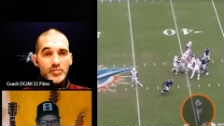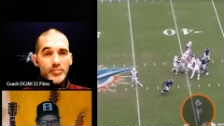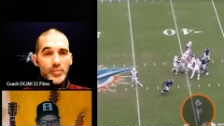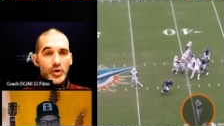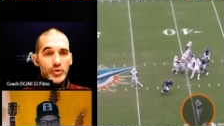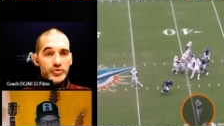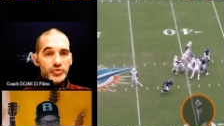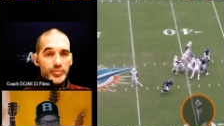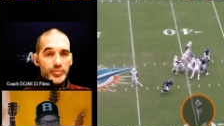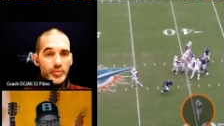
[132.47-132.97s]

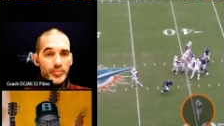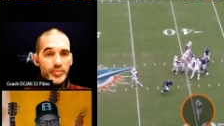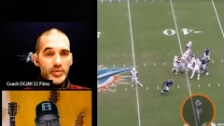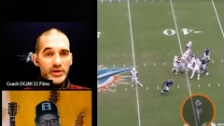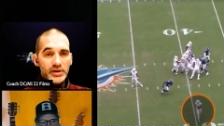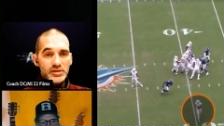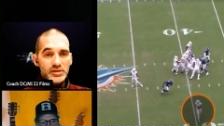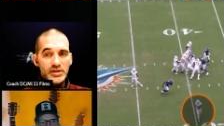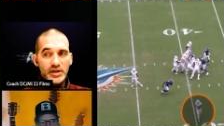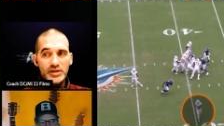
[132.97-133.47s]
multiple
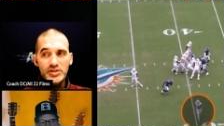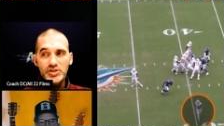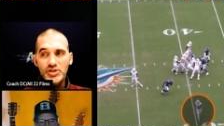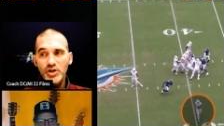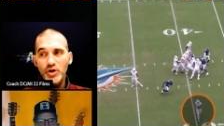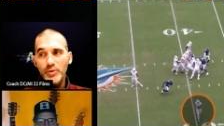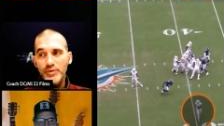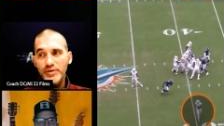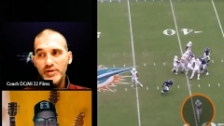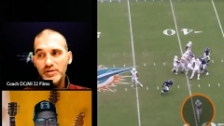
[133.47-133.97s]
plays that I
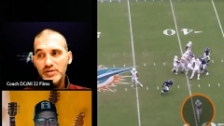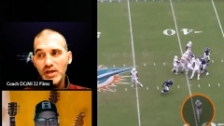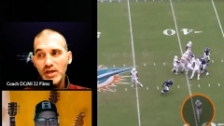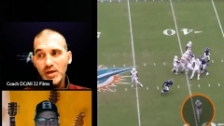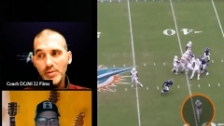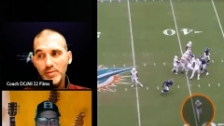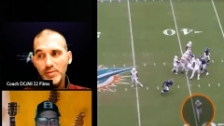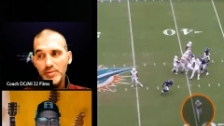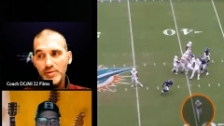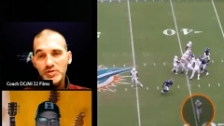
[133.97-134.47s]
show in this
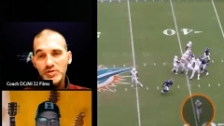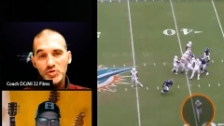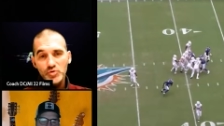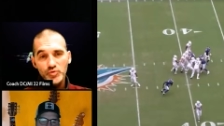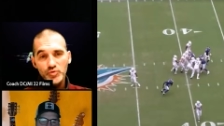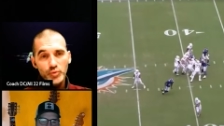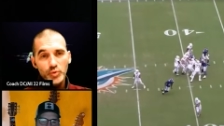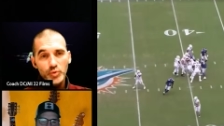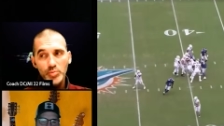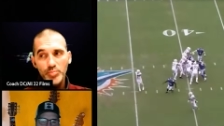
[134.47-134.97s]
game. I mean, this is
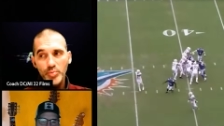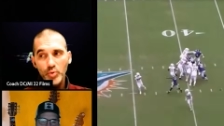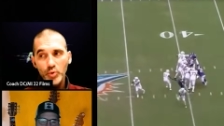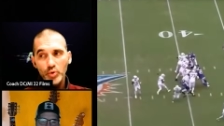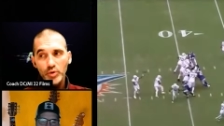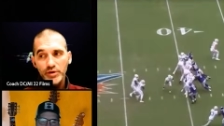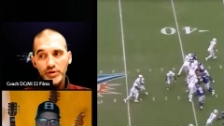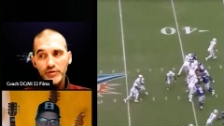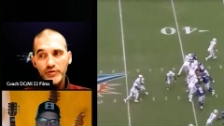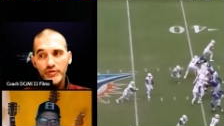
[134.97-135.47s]
really
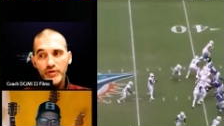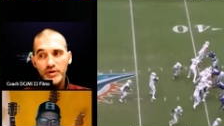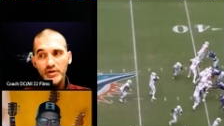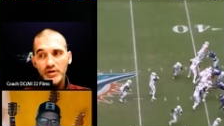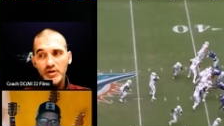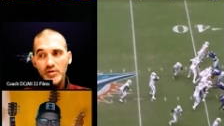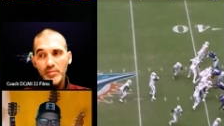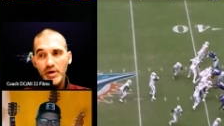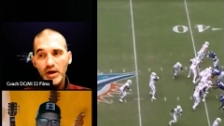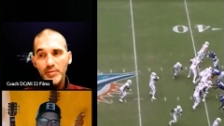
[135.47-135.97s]
poorly defended
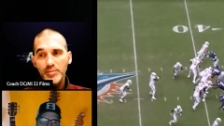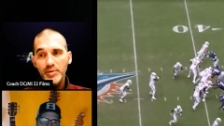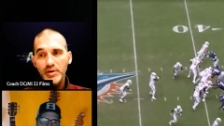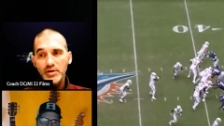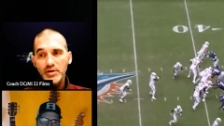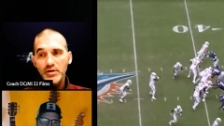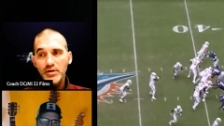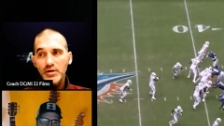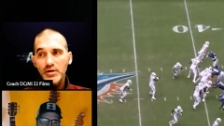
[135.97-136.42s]
in my opinion.